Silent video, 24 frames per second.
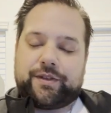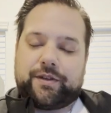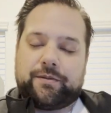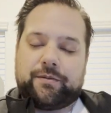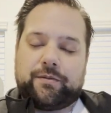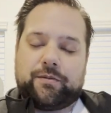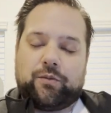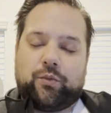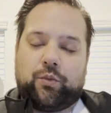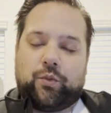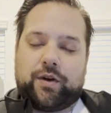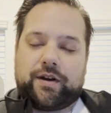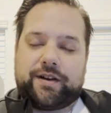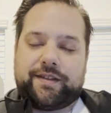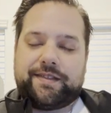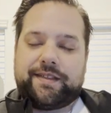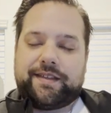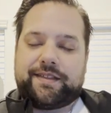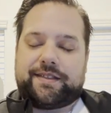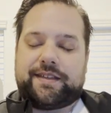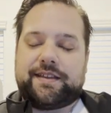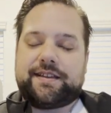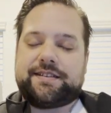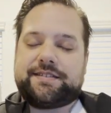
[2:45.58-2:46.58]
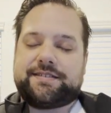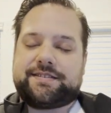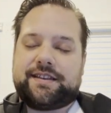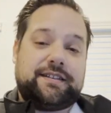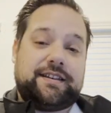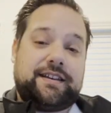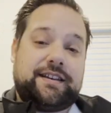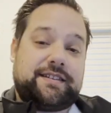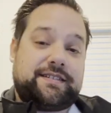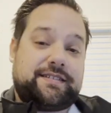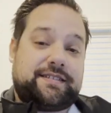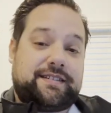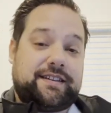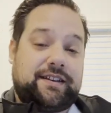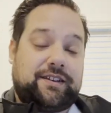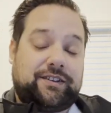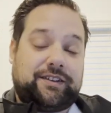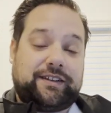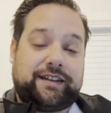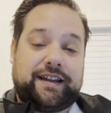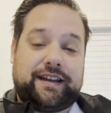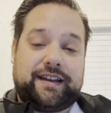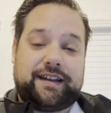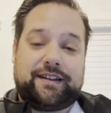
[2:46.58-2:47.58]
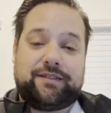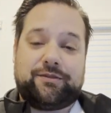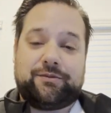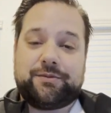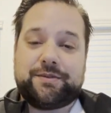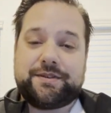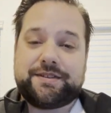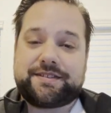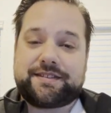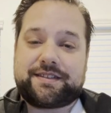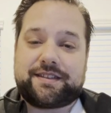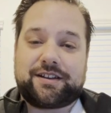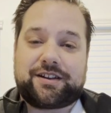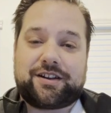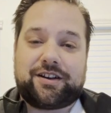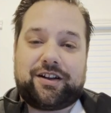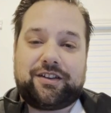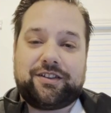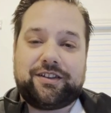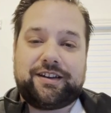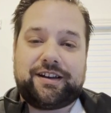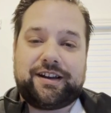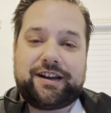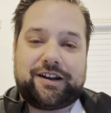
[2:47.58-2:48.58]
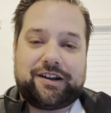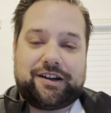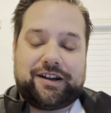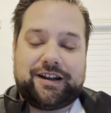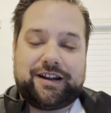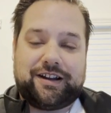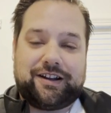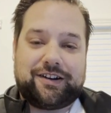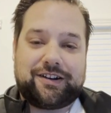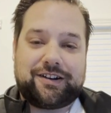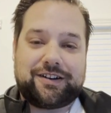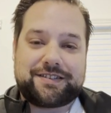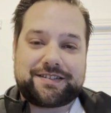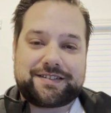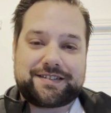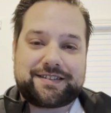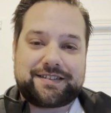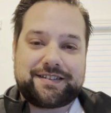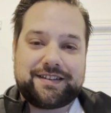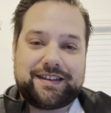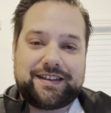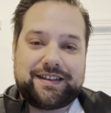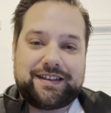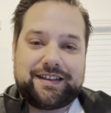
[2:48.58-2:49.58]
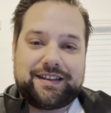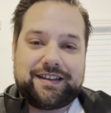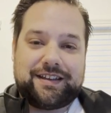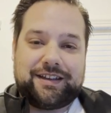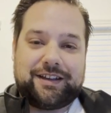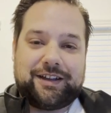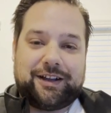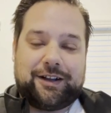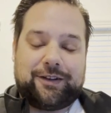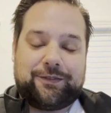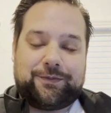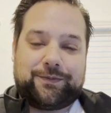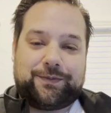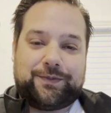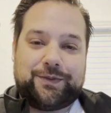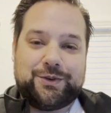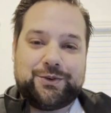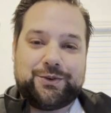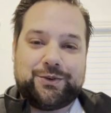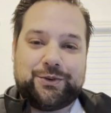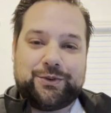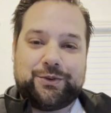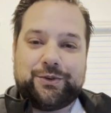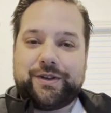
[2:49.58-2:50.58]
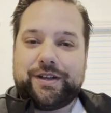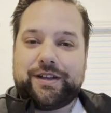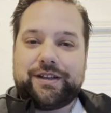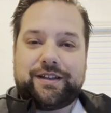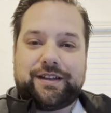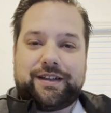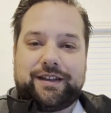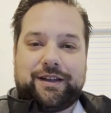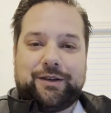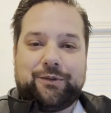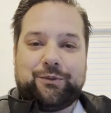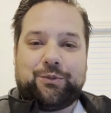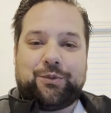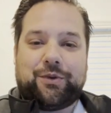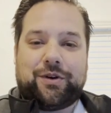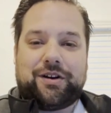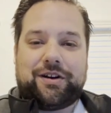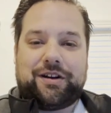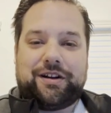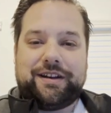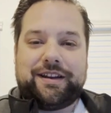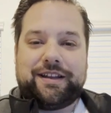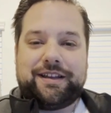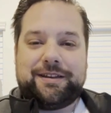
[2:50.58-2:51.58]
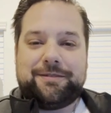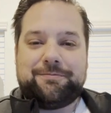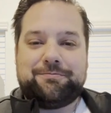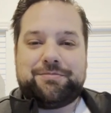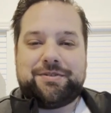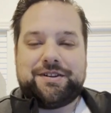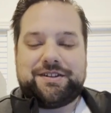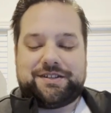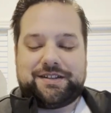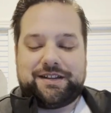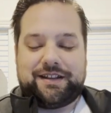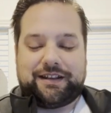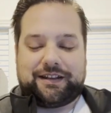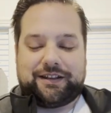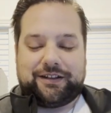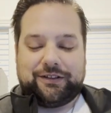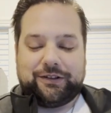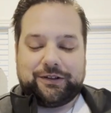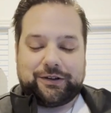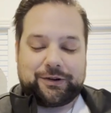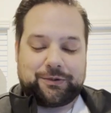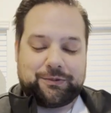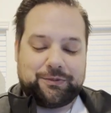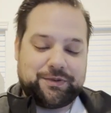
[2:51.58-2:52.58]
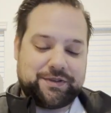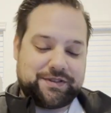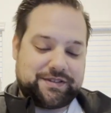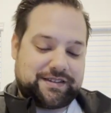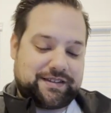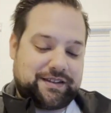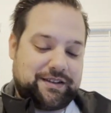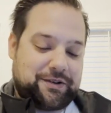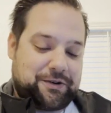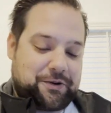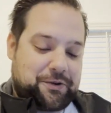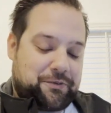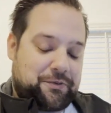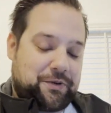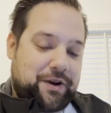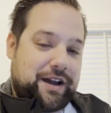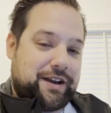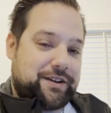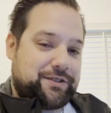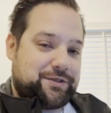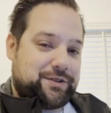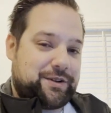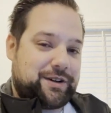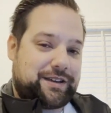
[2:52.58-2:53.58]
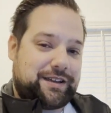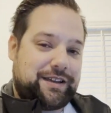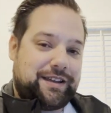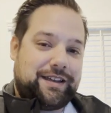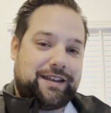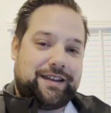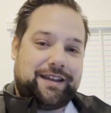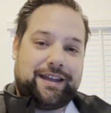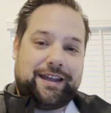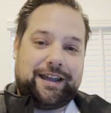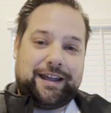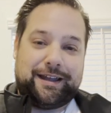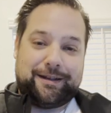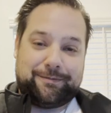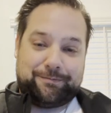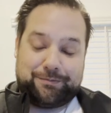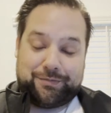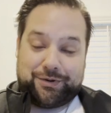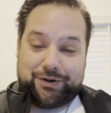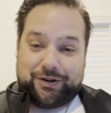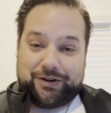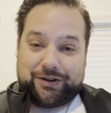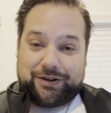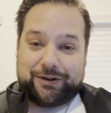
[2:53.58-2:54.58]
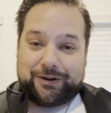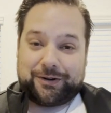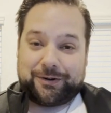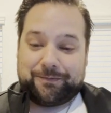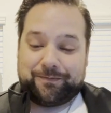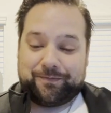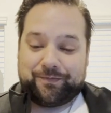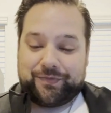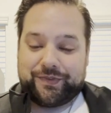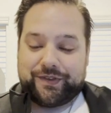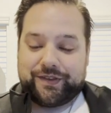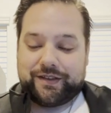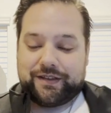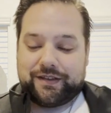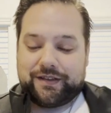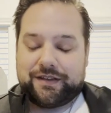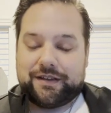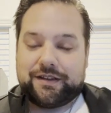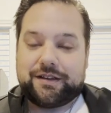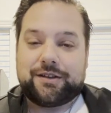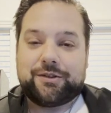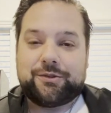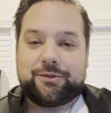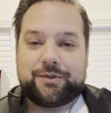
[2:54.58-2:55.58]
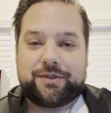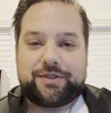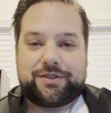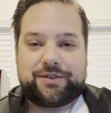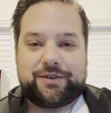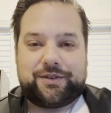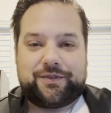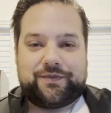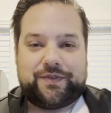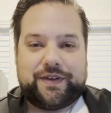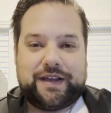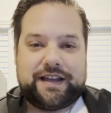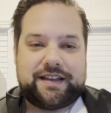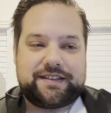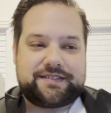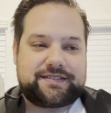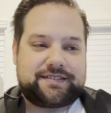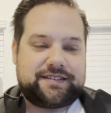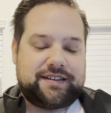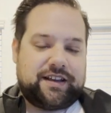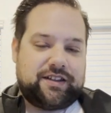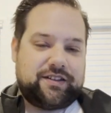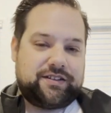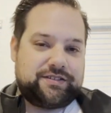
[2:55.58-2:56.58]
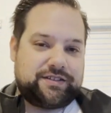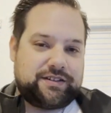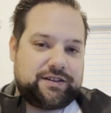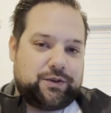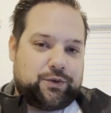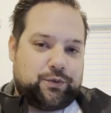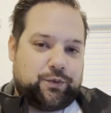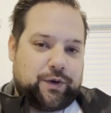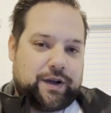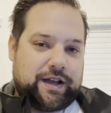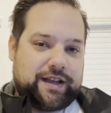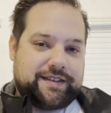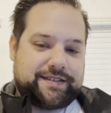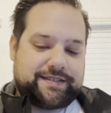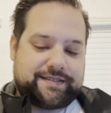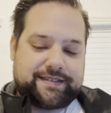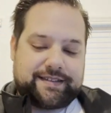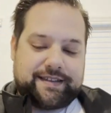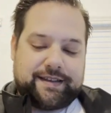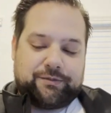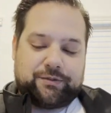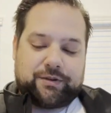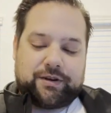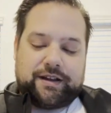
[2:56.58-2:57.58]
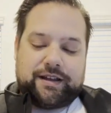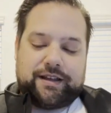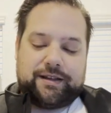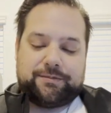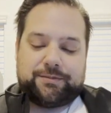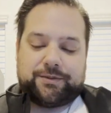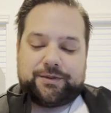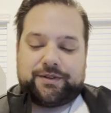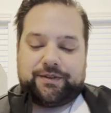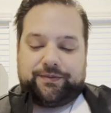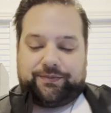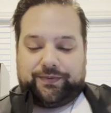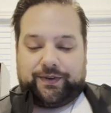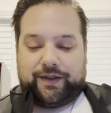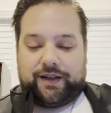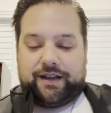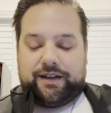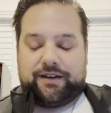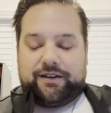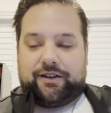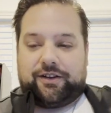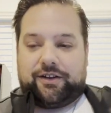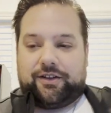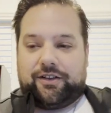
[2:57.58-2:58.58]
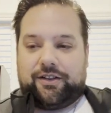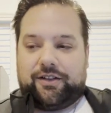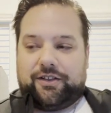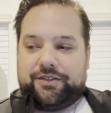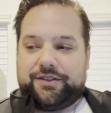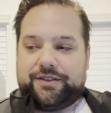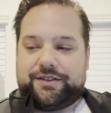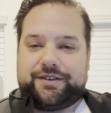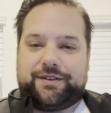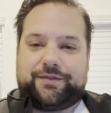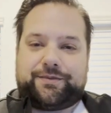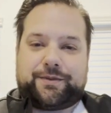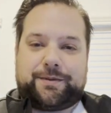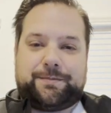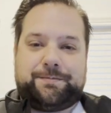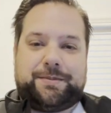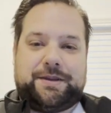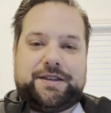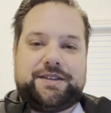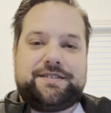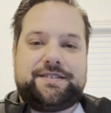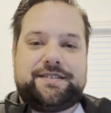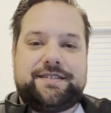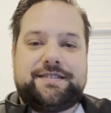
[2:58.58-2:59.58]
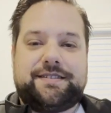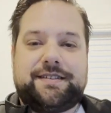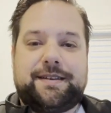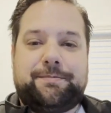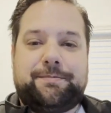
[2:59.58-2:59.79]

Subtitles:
One of the things they excelled at was the culinary arts of food, and one in particular was the Horadric Hamburger. With their vast knowledge and quests, they were able to find all the different pieces that